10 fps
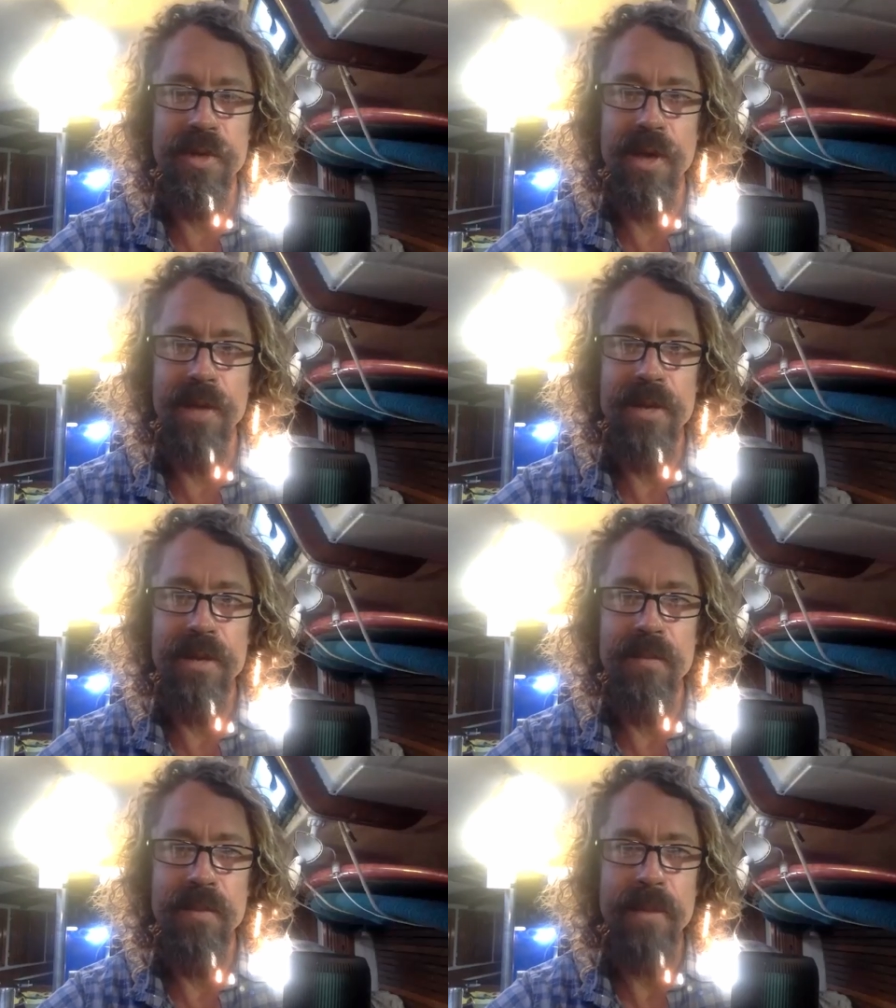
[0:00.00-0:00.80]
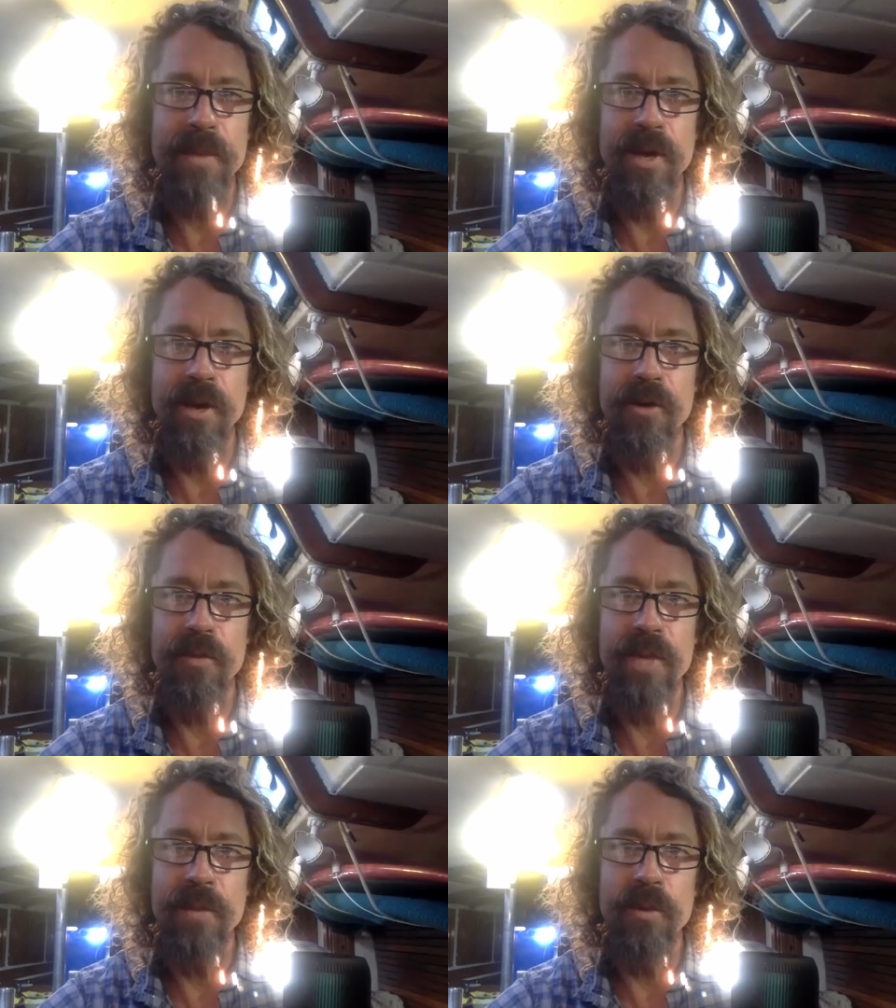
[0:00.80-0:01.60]
I mean, maybe a
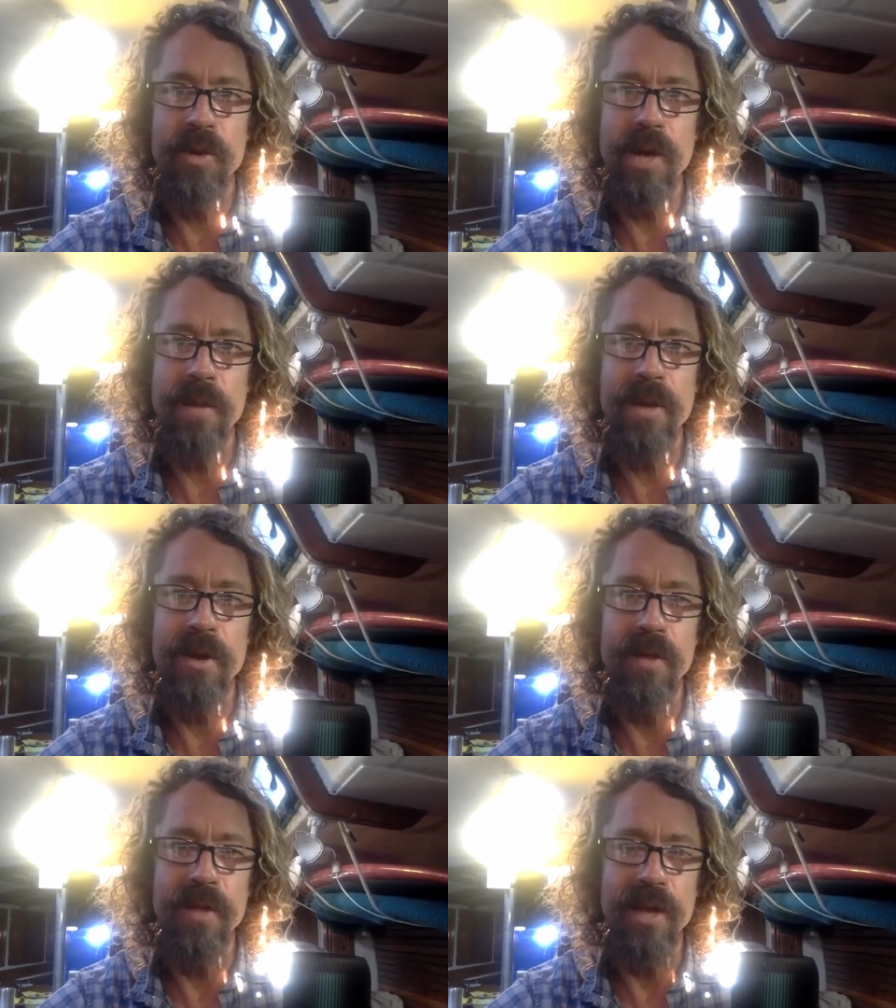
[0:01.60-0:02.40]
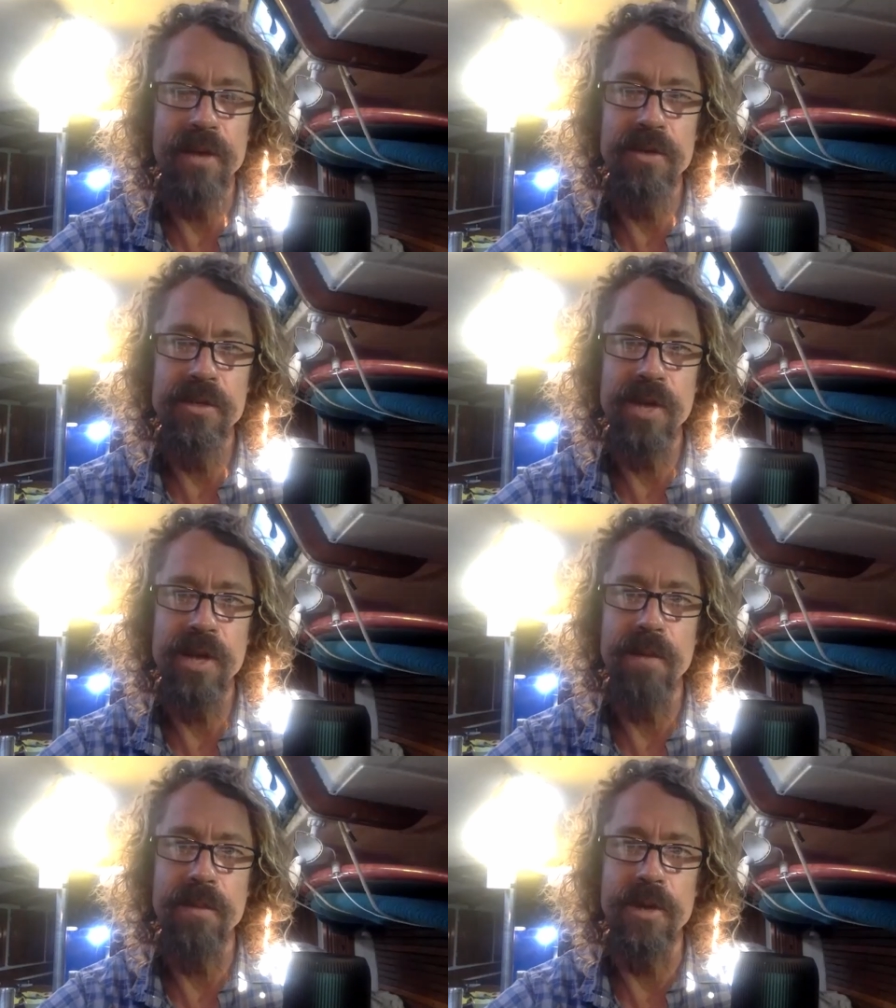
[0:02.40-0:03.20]
hundred people commented on that. Good job.